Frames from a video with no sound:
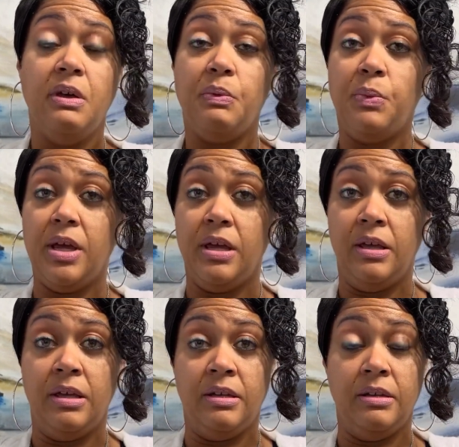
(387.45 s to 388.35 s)

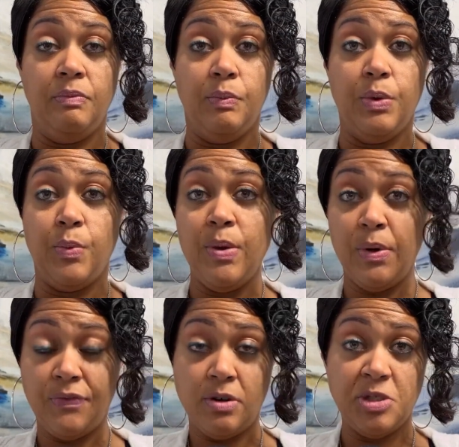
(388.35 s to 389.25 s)
When we
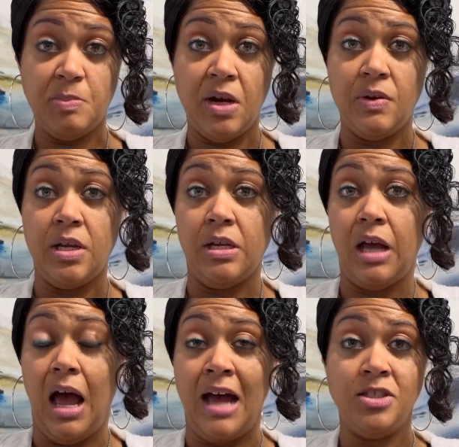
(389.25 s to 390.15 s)
were first
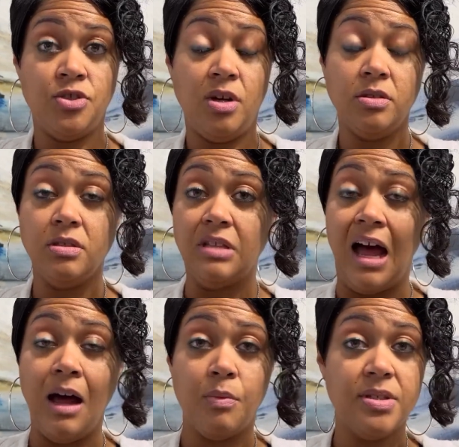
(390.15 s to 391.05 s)
married, I struggled a
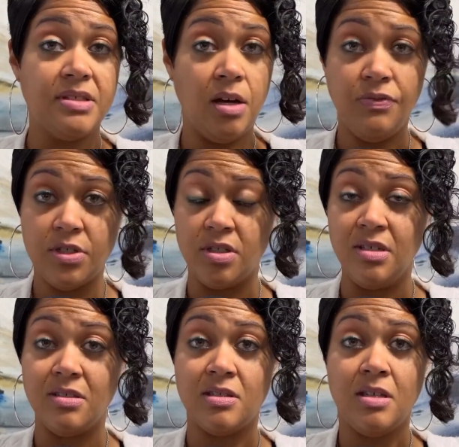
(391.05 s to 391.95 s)
lot with
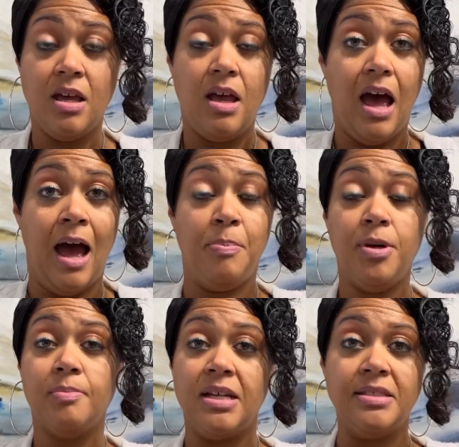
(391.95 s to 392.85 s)
selfishness. I
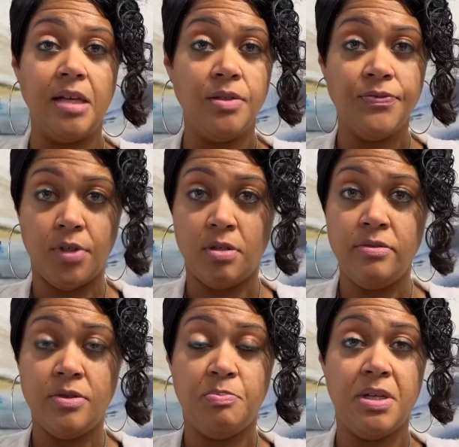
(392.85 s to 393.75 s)
put myself
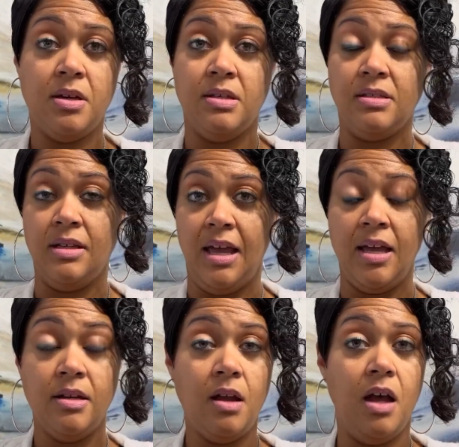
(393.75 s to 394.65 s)
first because,
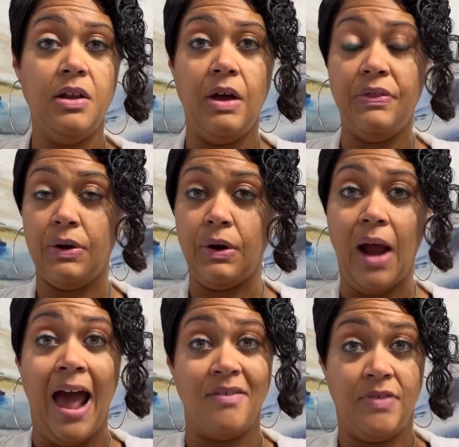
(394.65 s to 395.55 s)
again, another
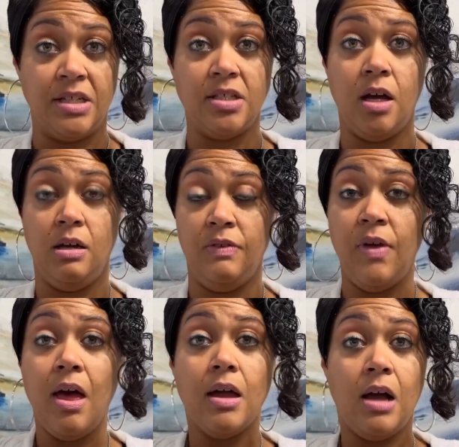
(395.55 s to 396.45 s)
aspect of
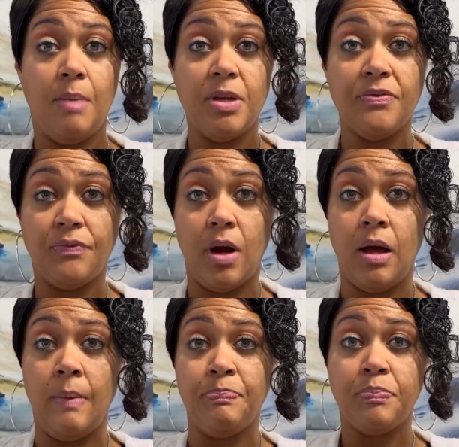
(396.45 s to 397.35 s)
coming
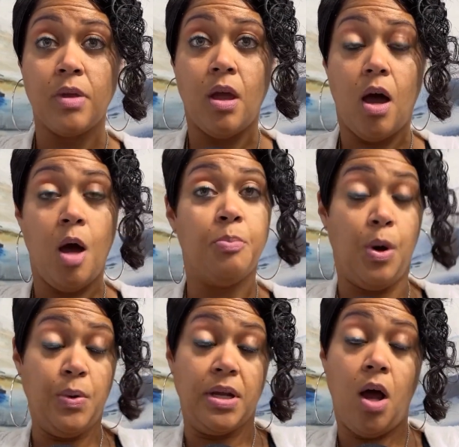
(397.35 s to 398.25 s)
from a
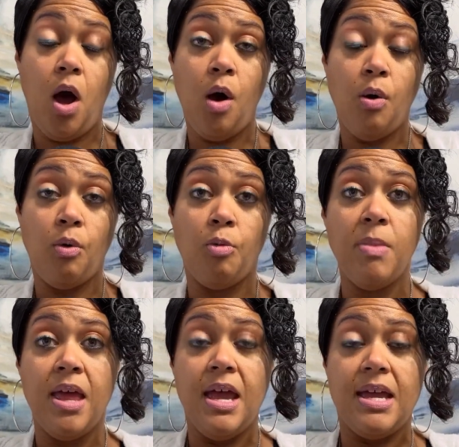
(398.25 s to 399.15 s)
broken
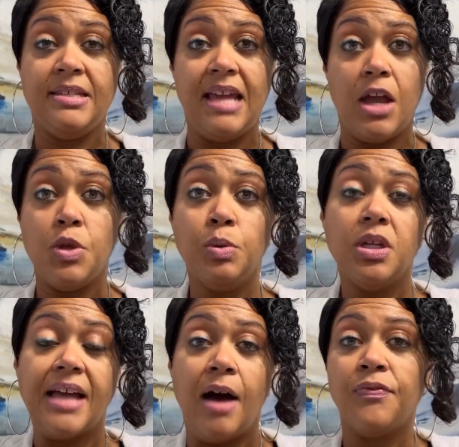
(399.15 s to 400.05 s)
home is that you
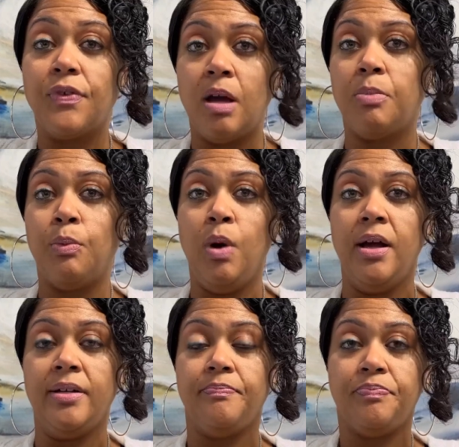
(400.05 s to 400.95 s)
look out for number
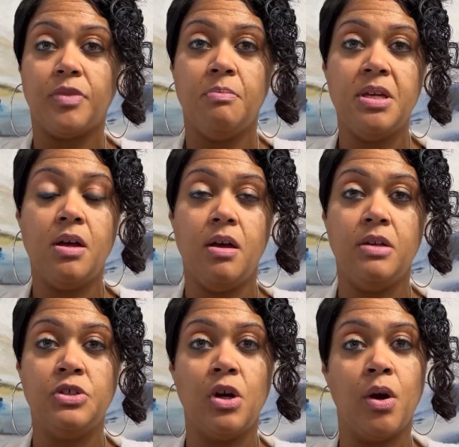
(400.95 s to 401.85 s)
one,
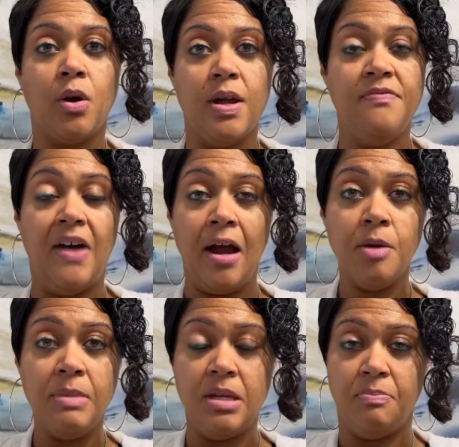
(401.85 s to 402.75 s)
because your
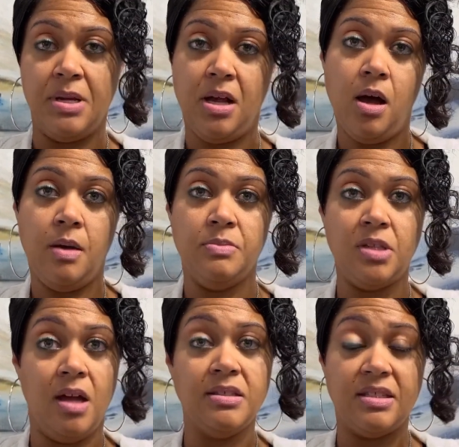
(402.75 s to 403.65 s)
environment becomes
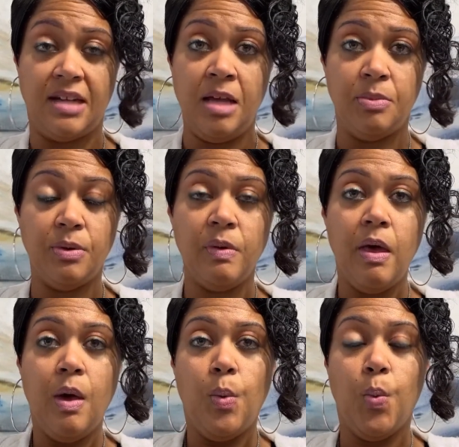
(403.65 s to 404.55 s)
unstable
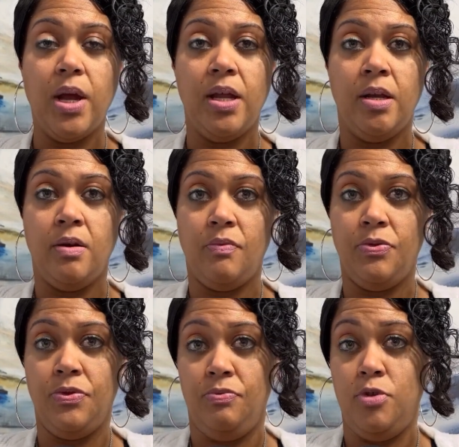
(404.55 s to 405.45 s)

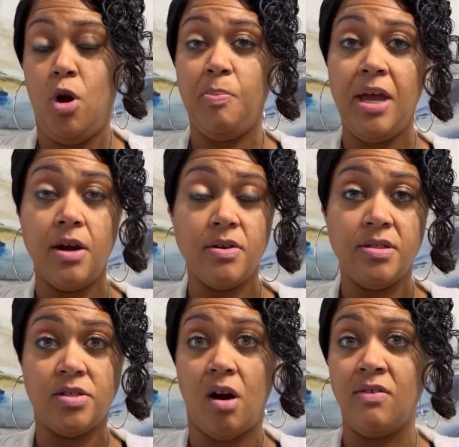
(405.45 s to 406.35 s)
when your
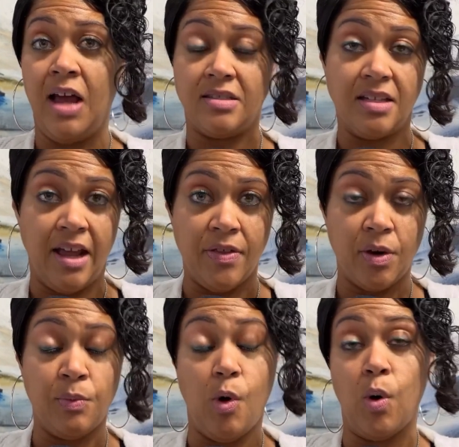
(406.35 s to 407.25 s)
parents are not
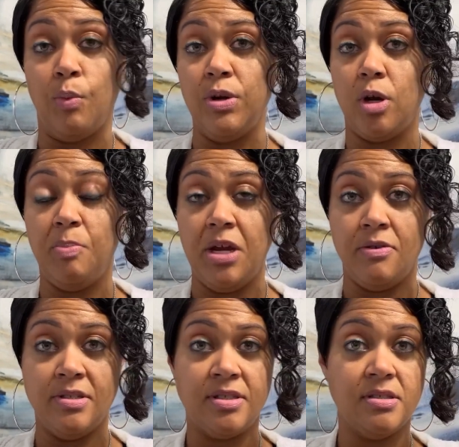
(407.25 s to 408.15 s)
together, or when your
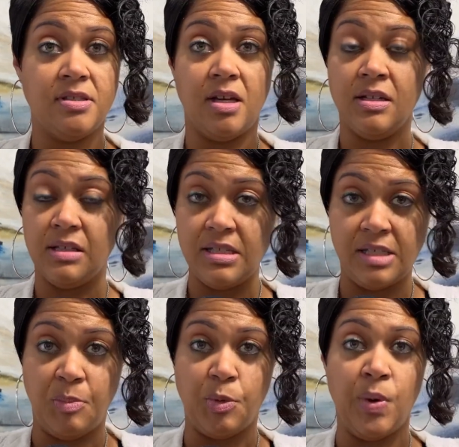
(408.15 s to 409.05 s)
parents suddenly
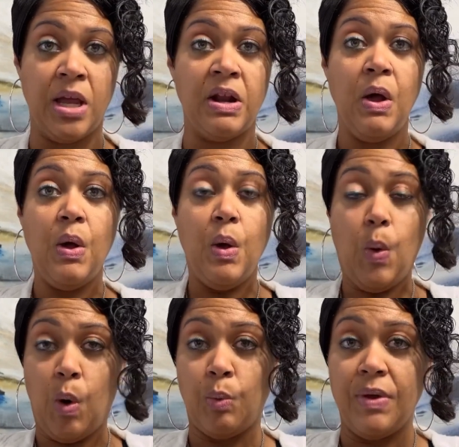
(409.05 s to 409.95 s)
separate,
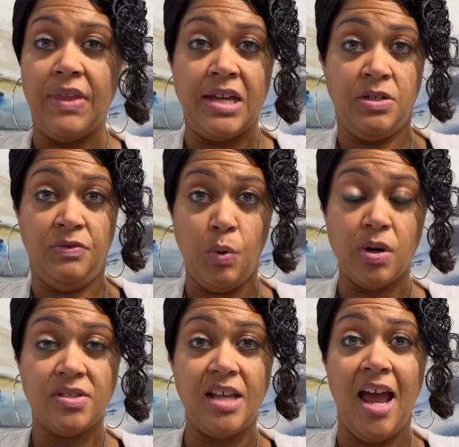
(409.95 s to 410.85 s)
or when they
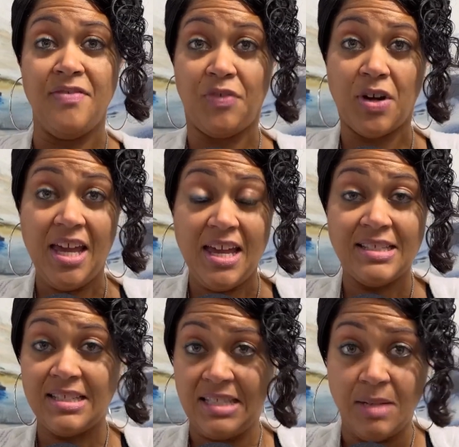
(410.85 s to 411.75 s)
divorce. And for
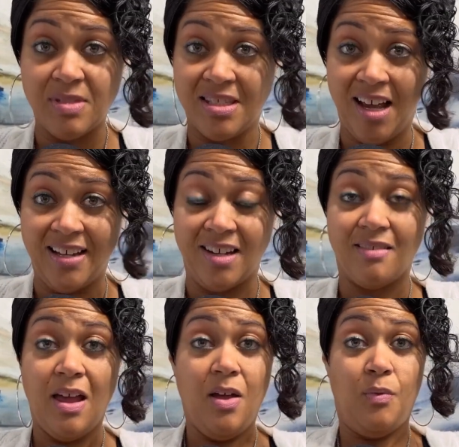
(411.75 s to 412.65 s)
kids, it seems sudden,
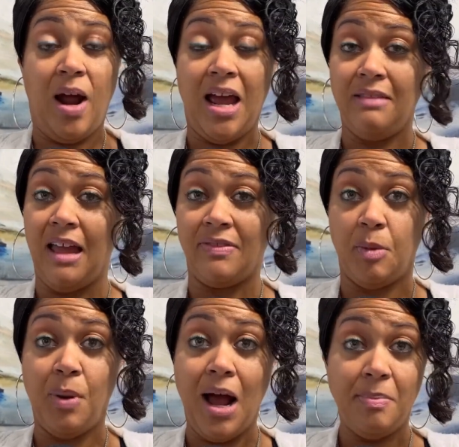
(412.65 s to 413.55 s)
right? Like the
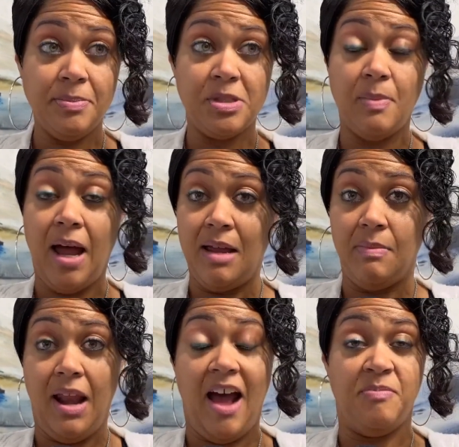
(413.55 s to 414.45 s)
problems
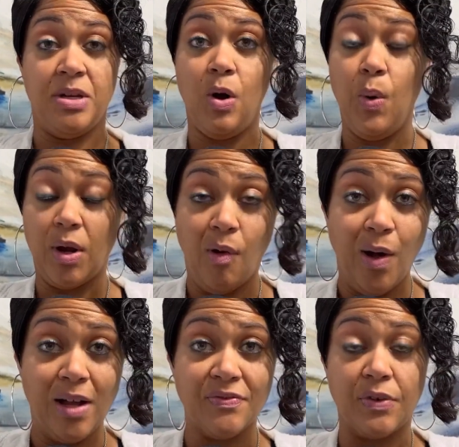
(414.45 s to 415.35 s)
might have been going
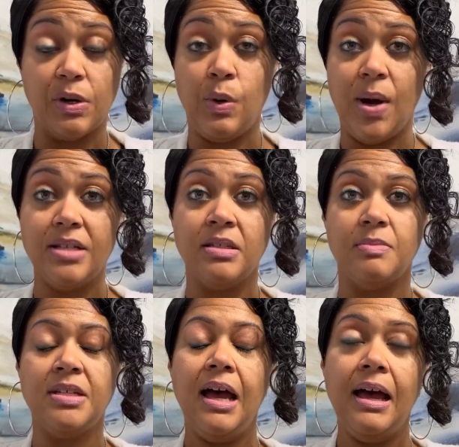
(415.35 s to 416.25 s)
on for quite
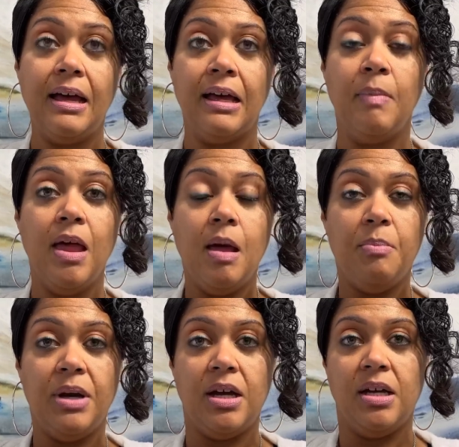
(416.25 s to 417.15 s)
some time,
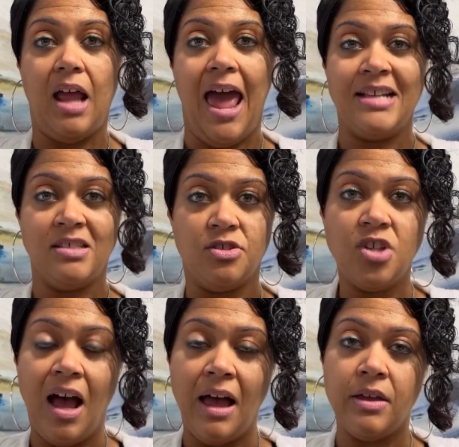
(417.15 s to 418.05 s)
but as a
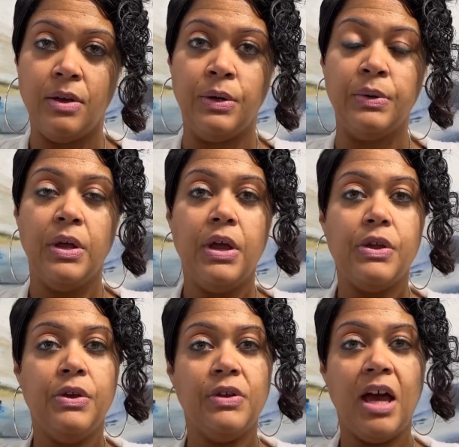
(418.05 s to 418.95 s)
child,
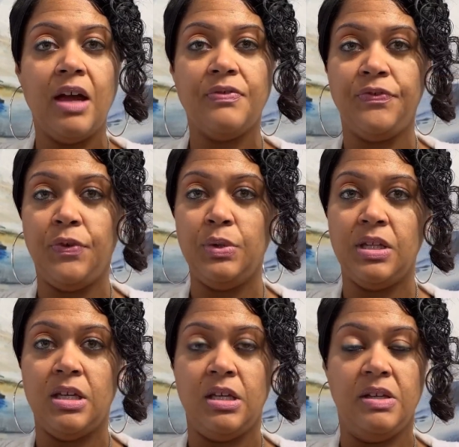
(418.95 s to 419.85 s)
you're not
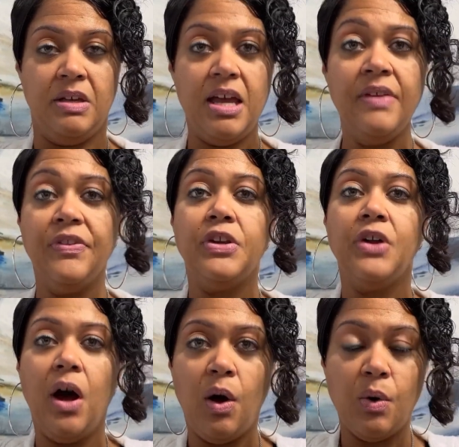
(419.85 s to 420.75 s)
fully in the
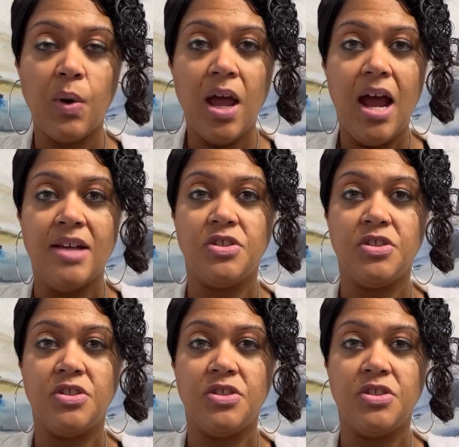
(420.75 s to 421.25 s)
know. And